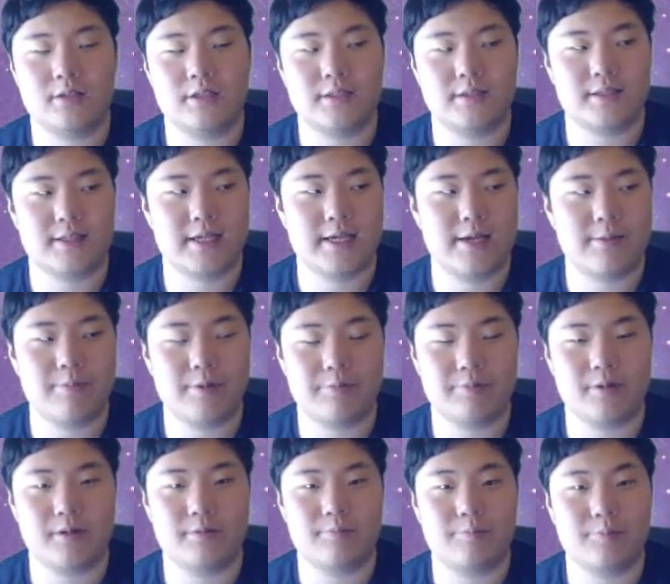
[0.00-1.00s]
just keep
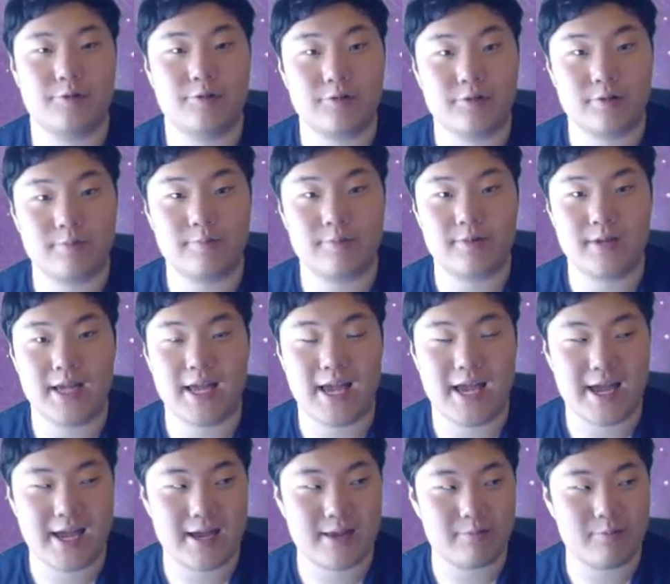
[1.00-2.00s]
up the bulk
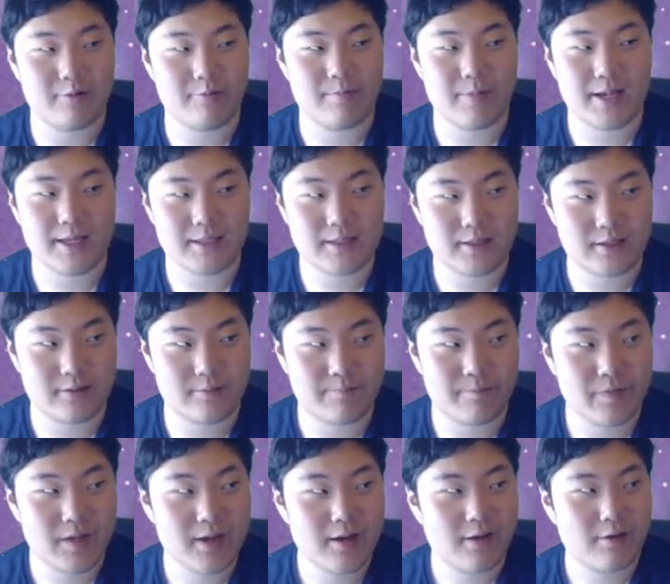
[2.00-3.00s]
and momentum
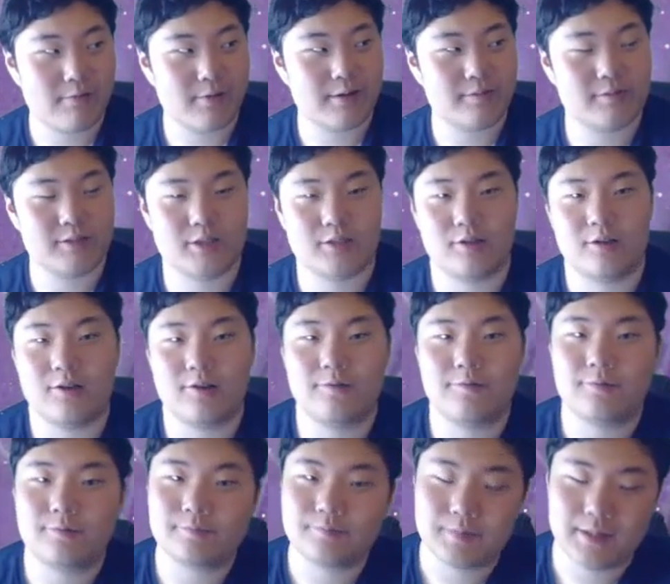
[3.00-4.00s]
with
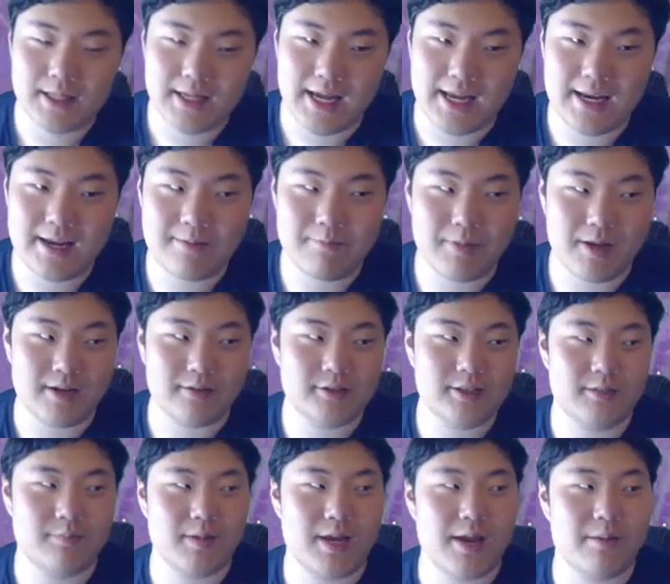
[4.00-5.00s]
Surf, getting a bit of
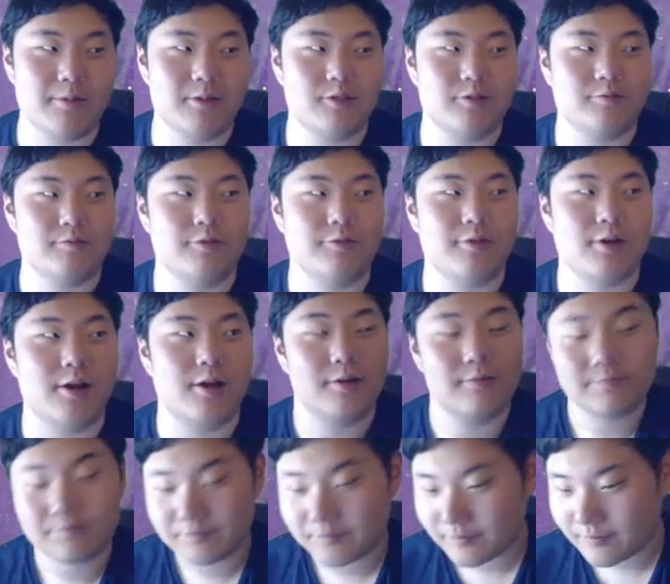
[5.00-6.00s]
chip damage overall,
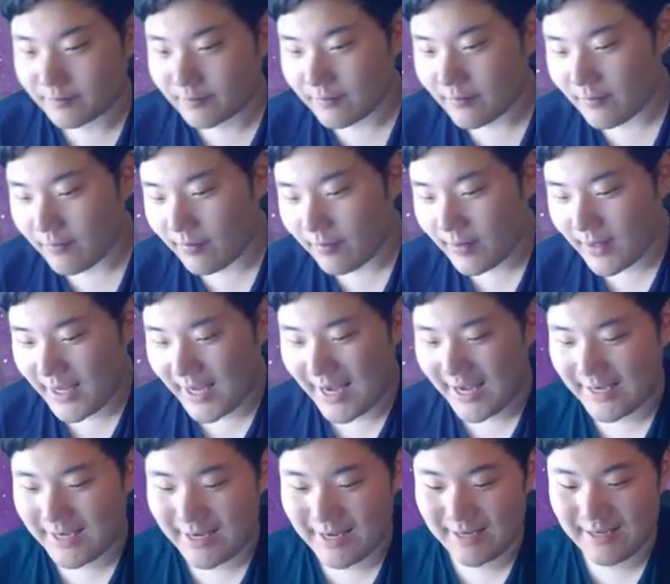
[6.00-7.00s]

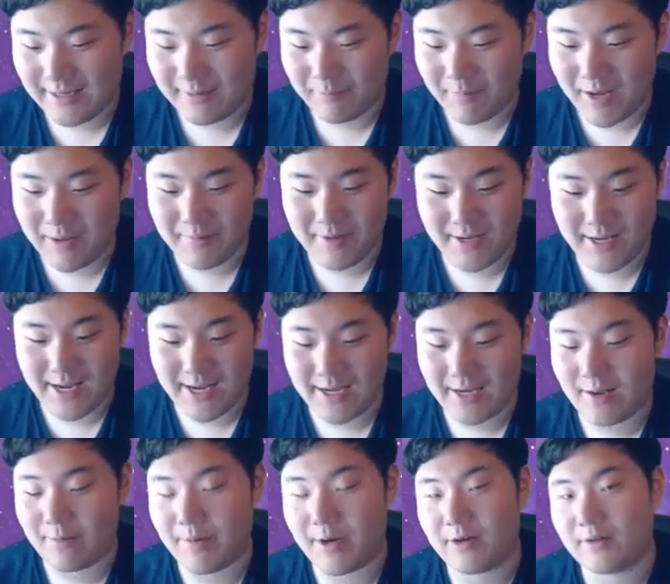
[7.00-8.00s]
and then maybe
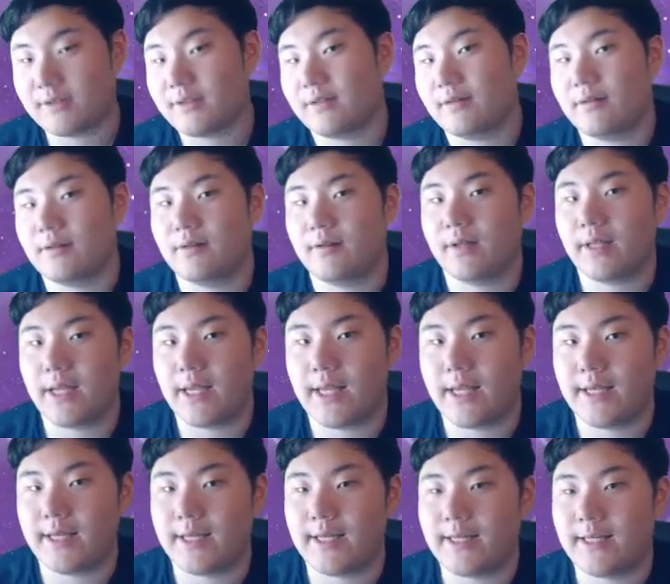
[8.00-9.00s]
getting a Perish Song
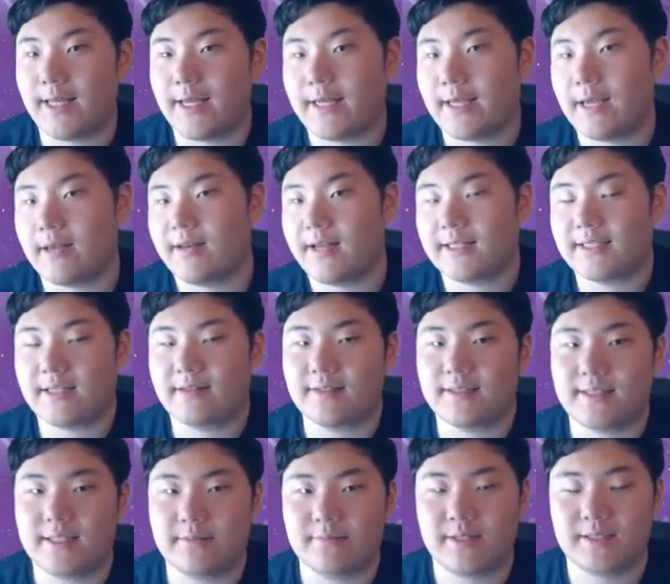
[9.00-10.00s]
in the late game. That's how
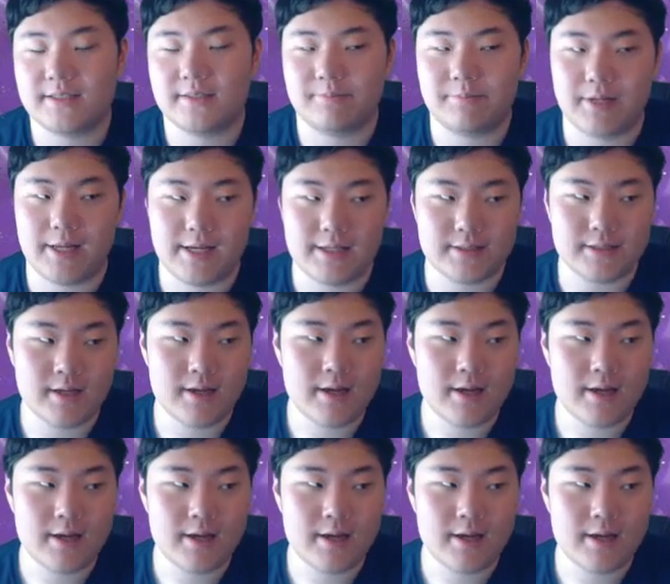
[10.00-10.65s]
this team likes to play.